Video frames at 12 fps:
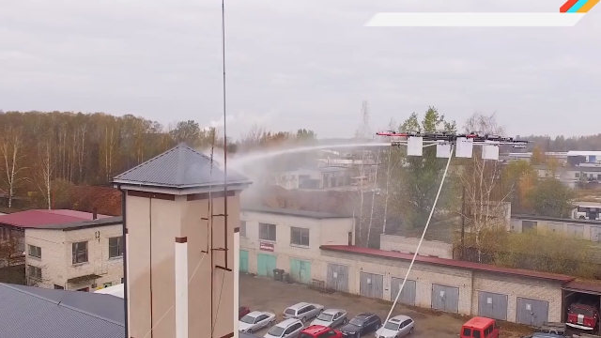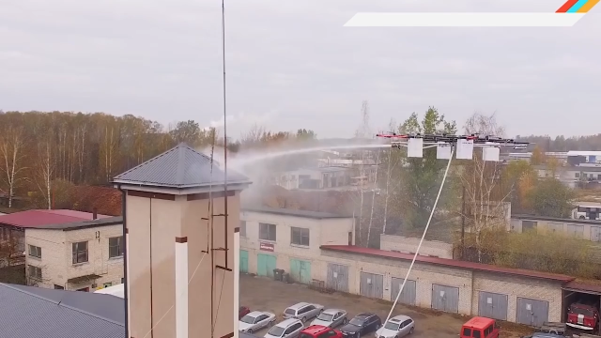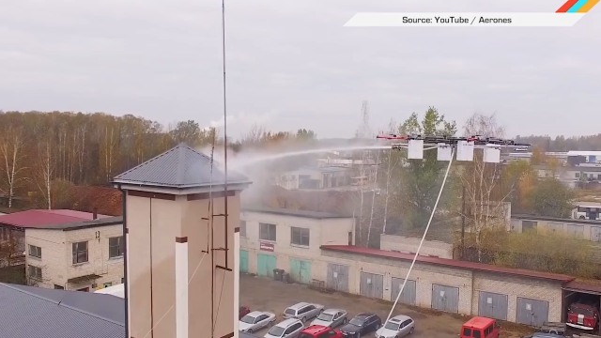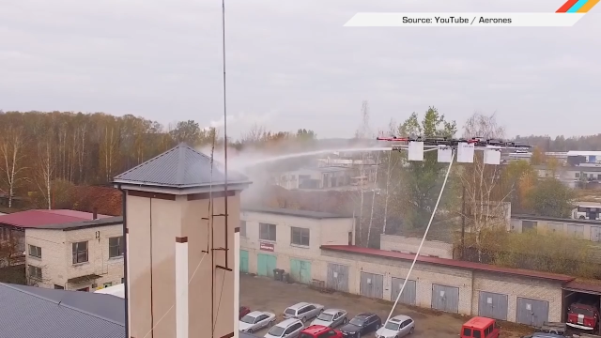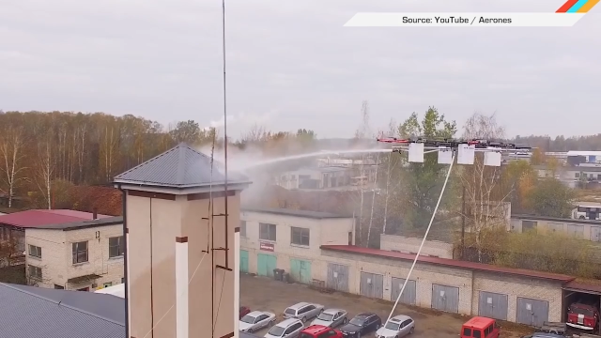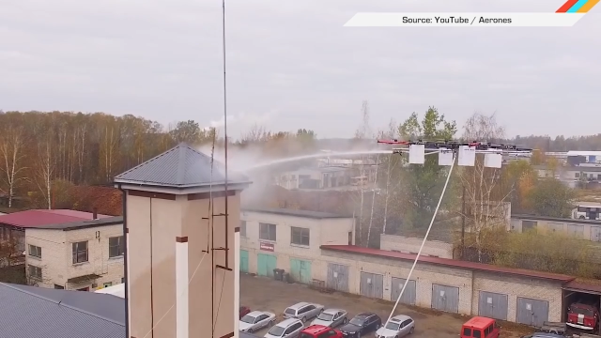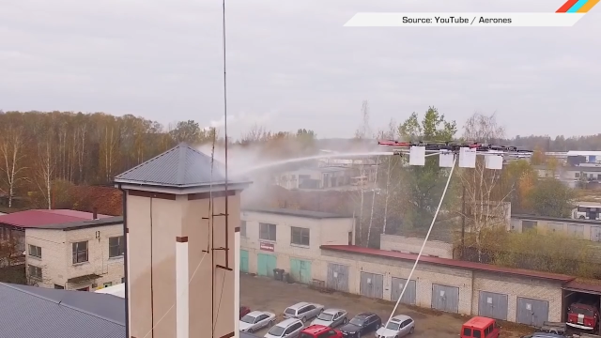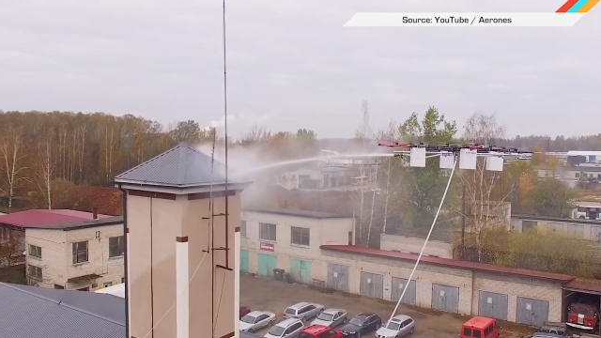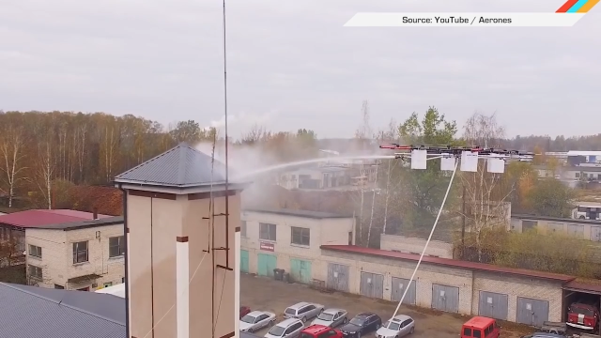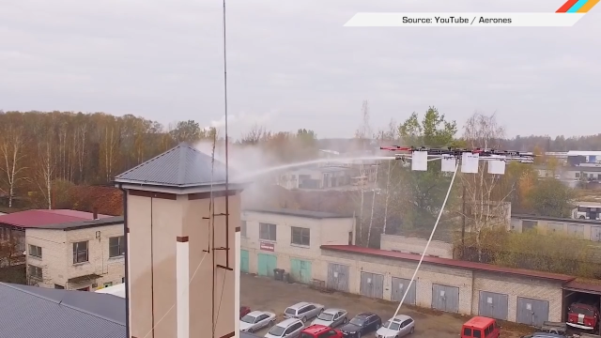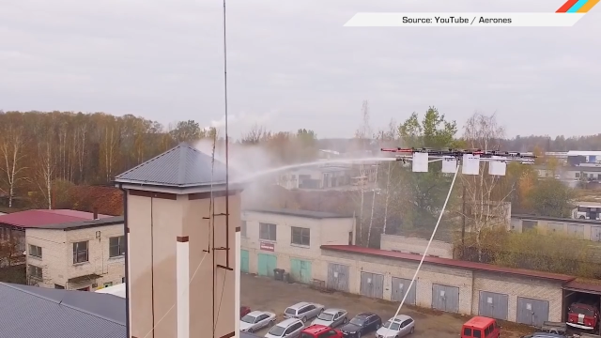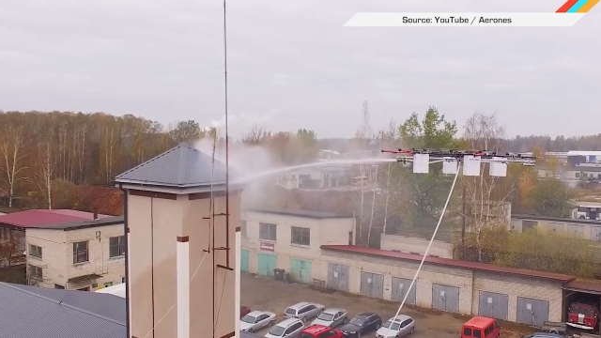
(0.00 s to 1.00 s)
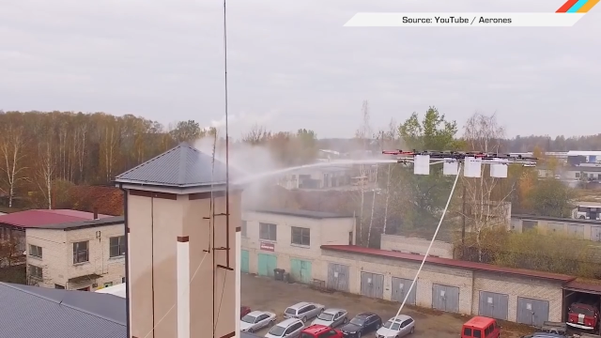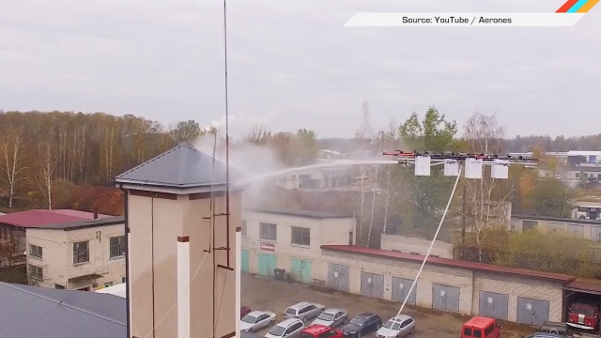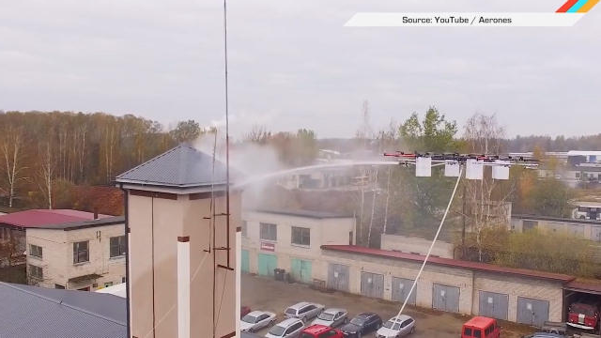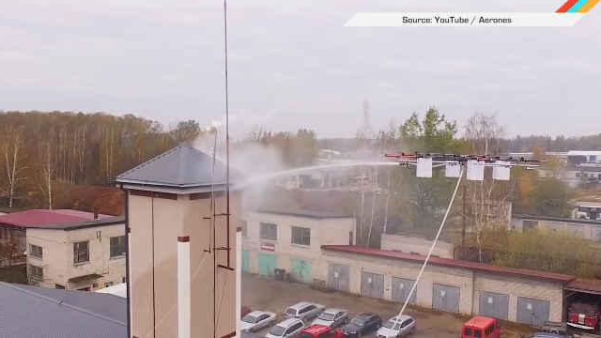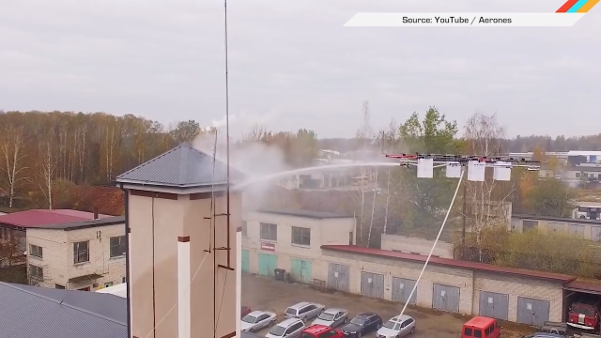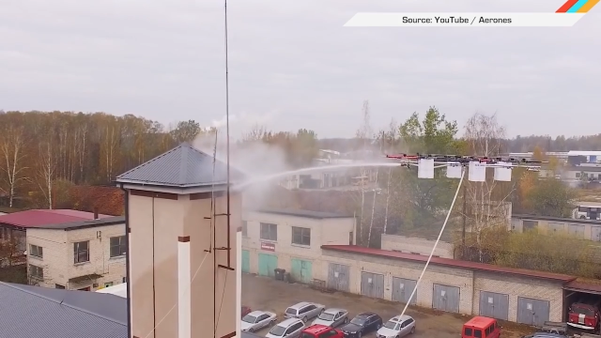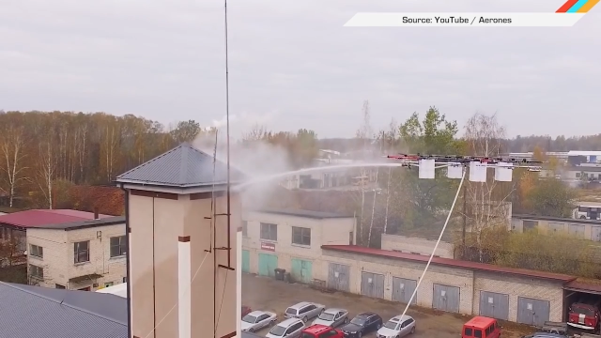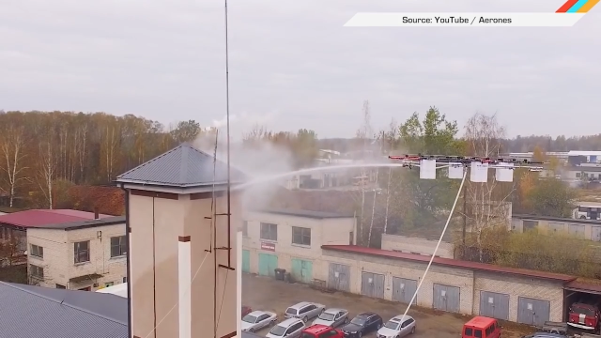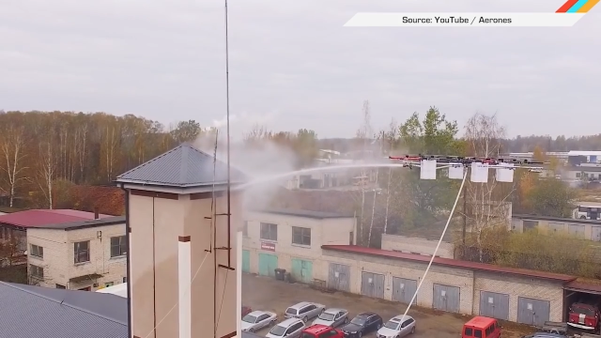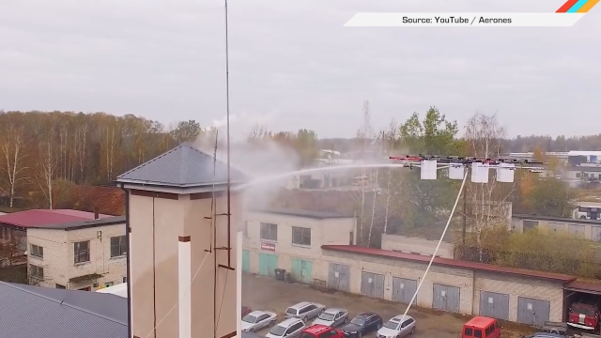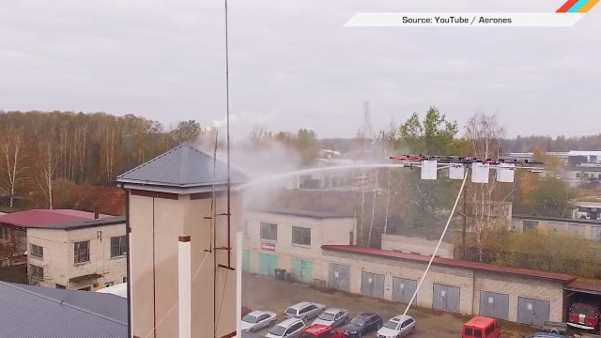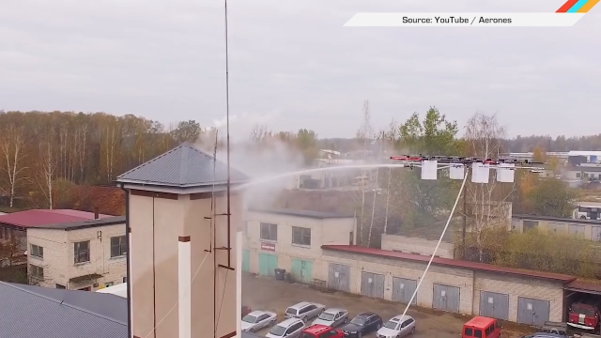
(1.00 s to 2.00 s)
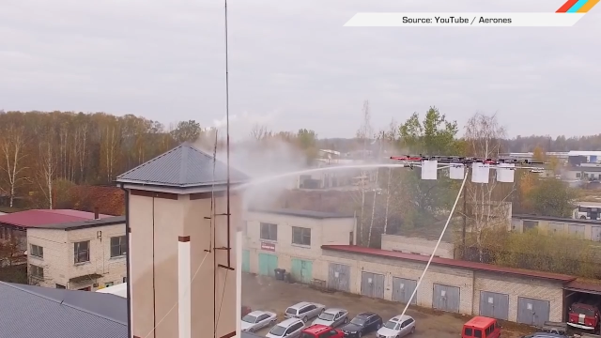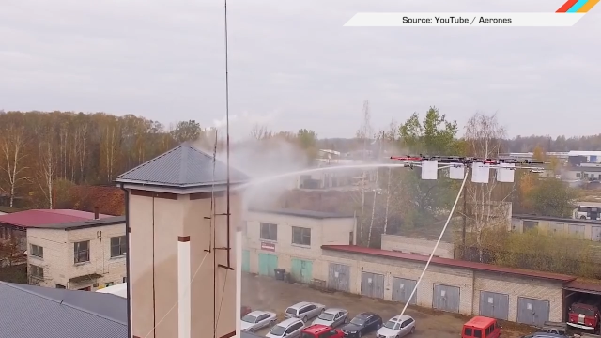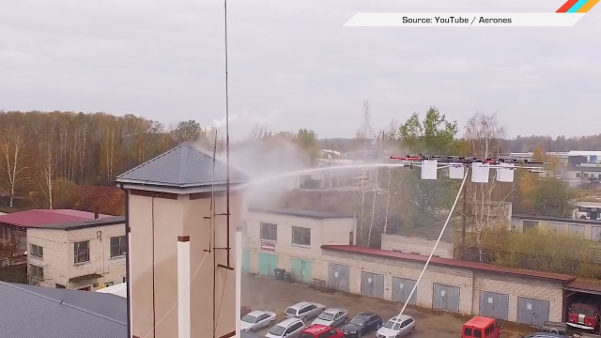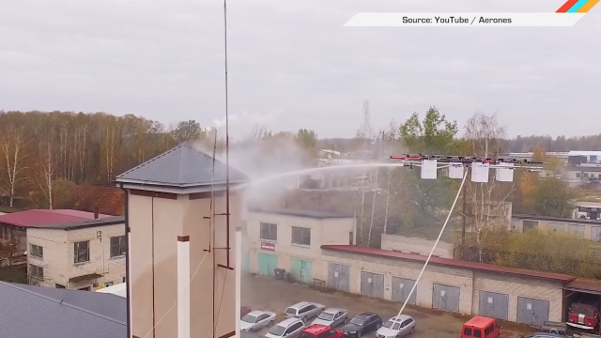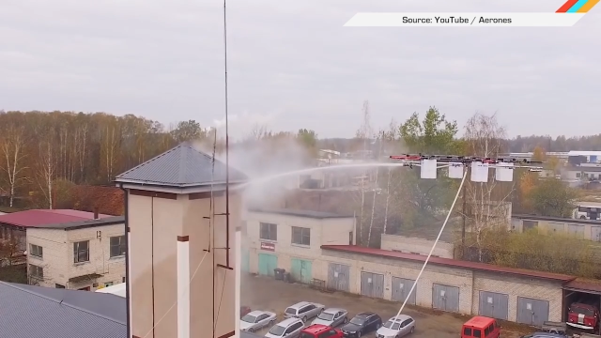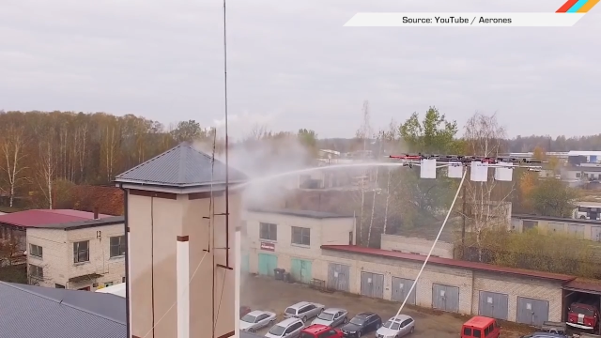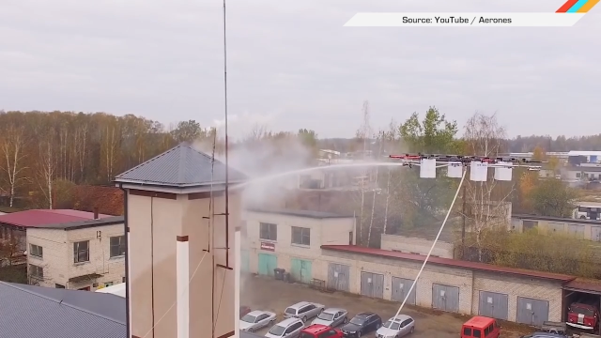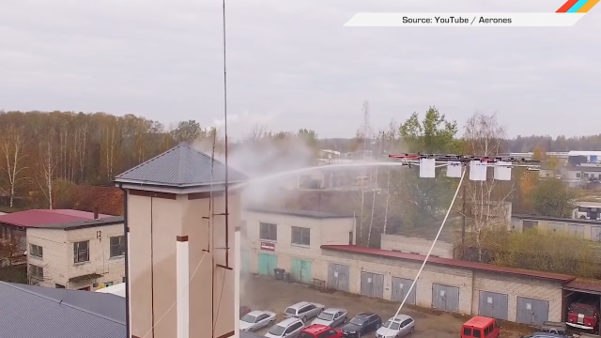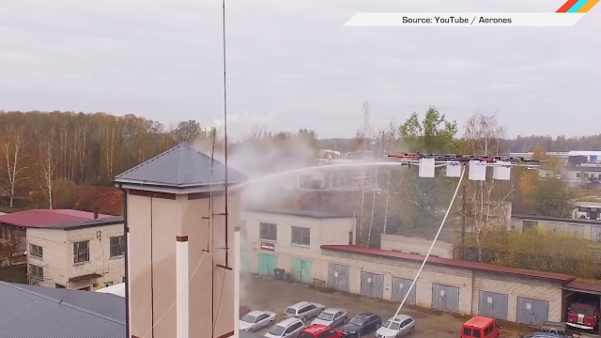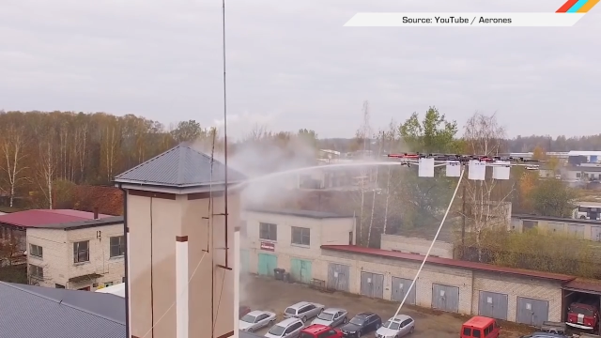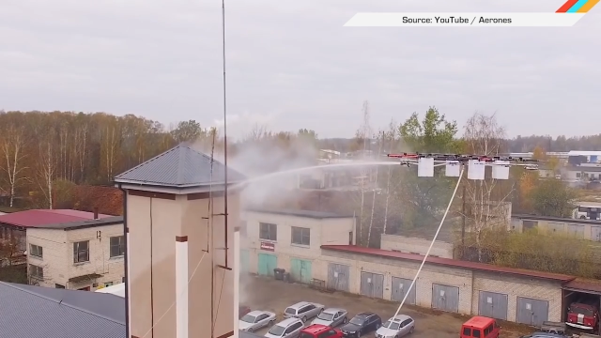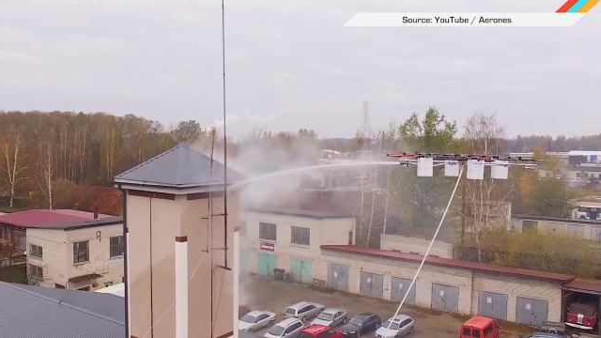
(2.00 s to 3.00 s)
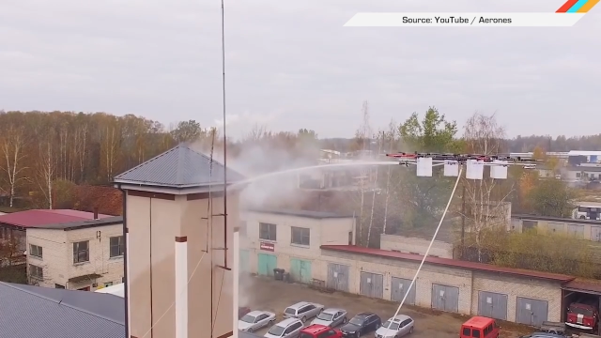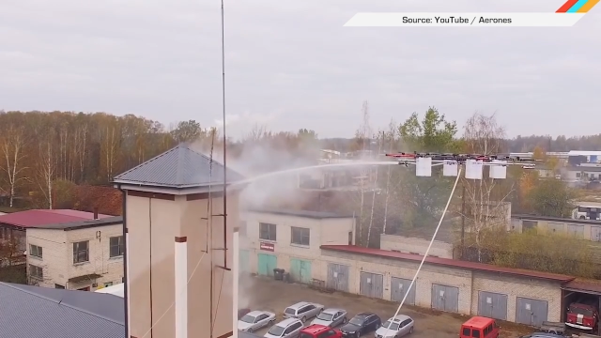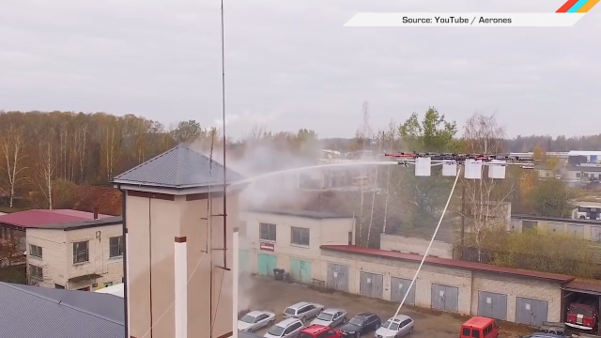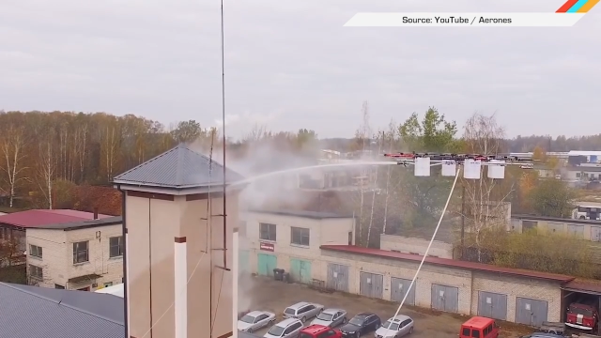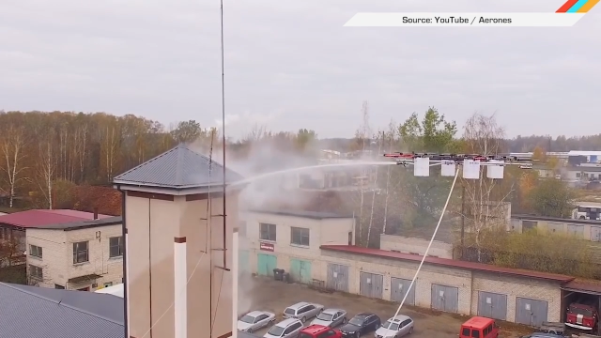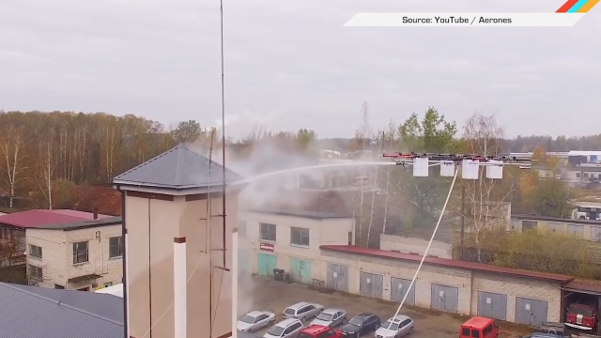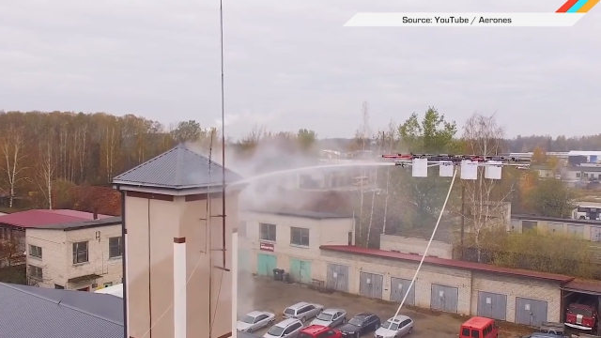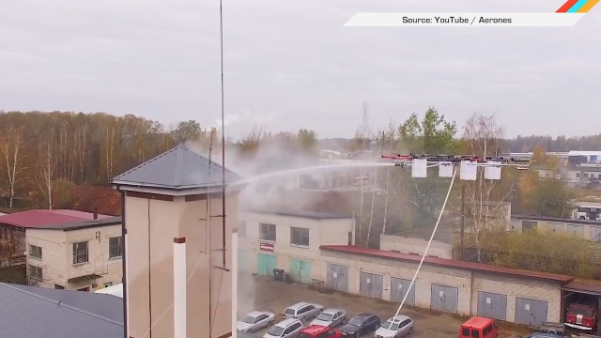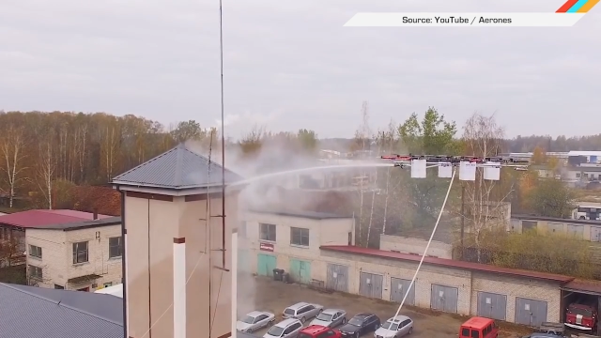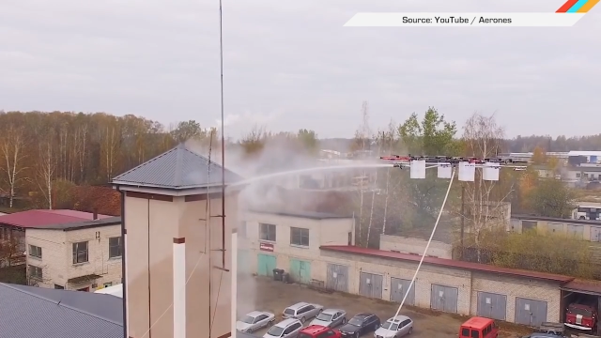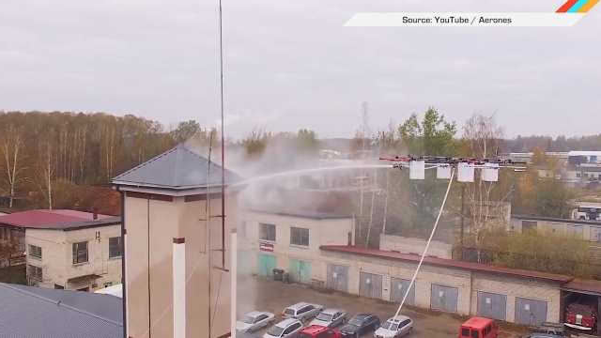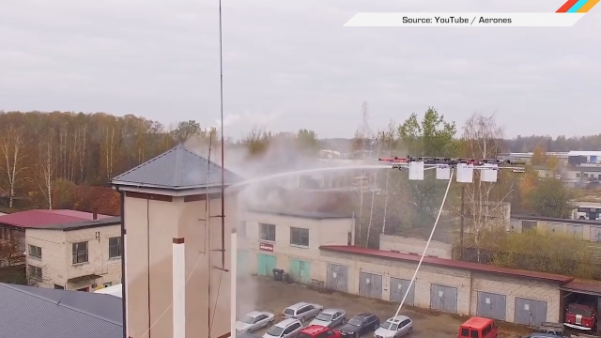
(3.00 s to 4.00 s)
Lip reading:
[unreadable: no face in view]